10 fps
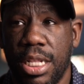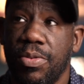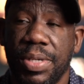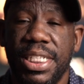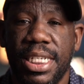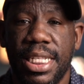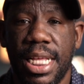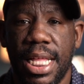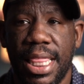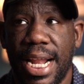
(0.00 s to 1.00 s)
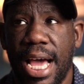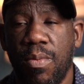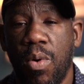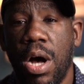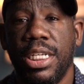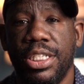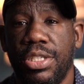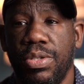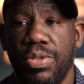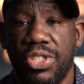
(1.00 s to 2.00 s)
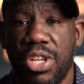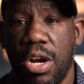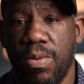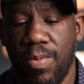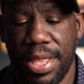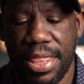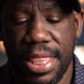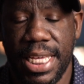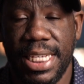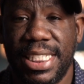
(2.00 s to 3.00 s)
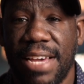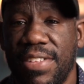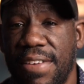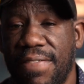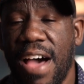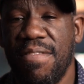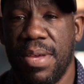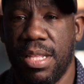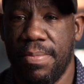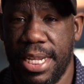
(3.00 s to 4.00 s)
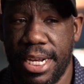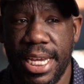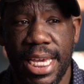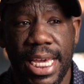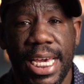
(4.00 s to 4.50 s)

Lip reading: reason that I wanted to start with the 75mm